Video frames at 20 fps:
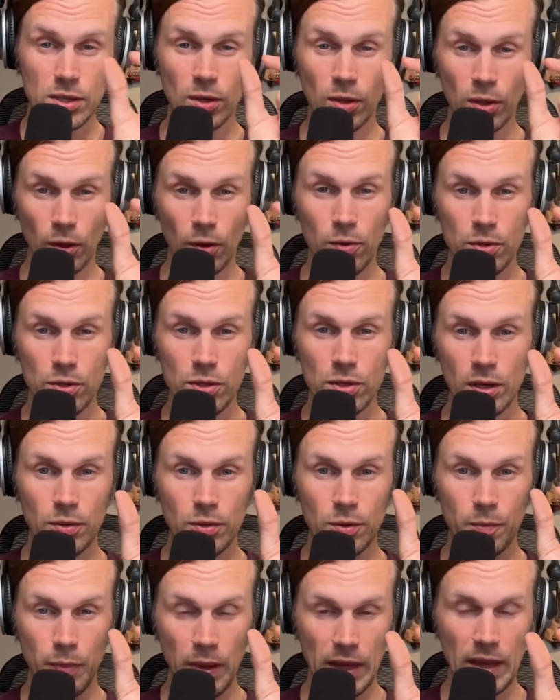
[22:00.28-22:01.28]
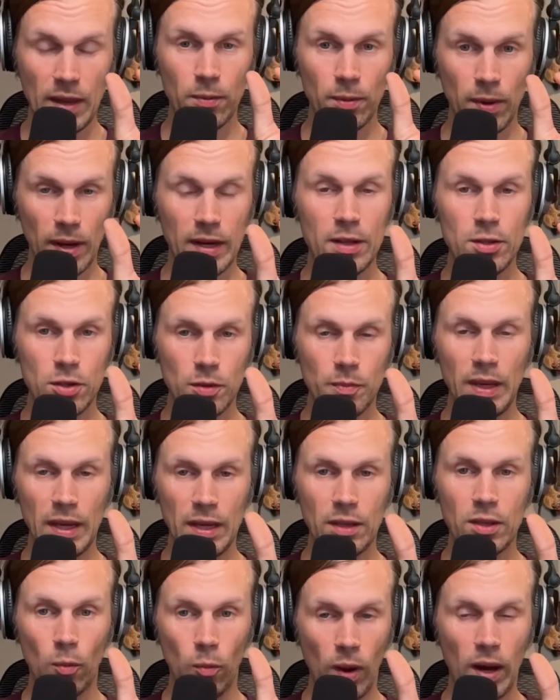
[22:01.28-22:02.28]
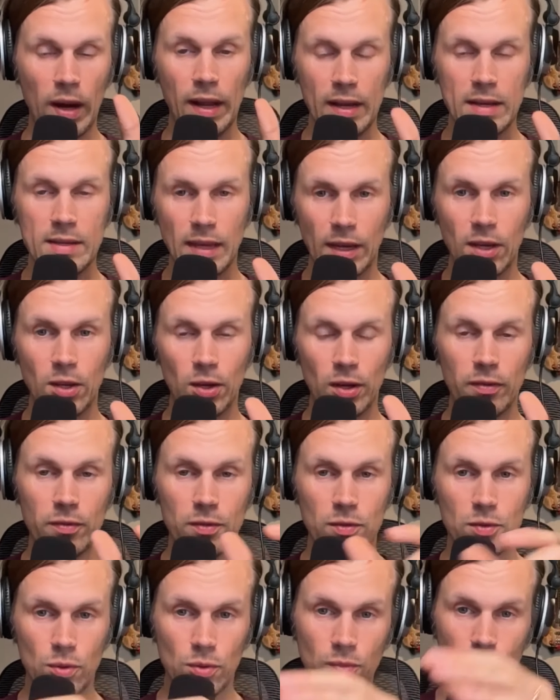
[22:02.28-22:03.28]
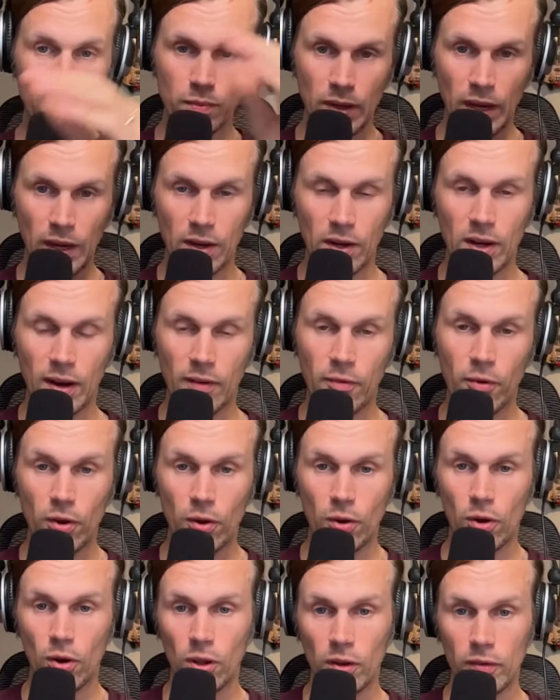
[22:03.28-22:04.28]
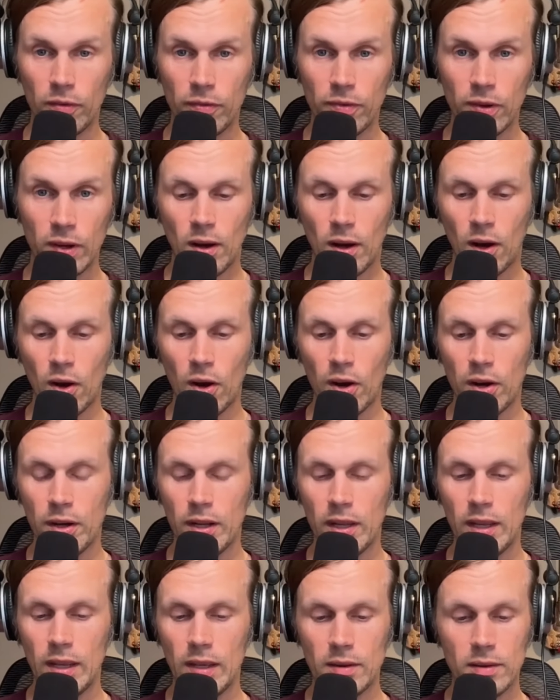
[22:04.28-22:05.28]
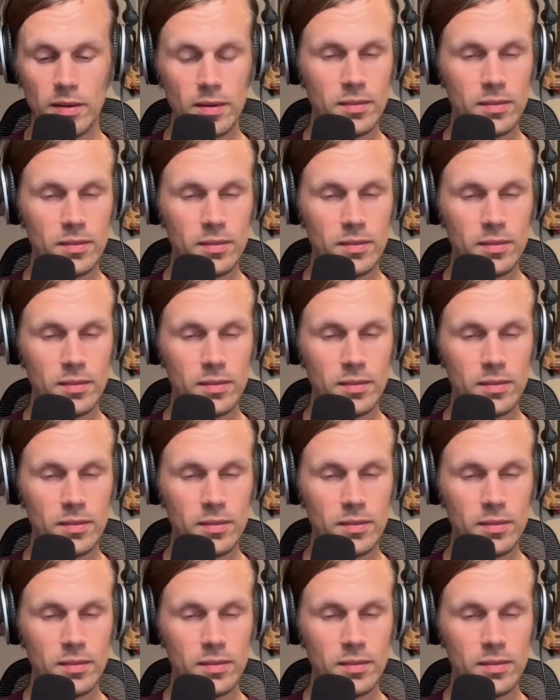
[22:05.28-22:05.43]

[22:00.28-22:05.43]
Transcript: close to being ready to be the one executive to kind of govern all of R&D.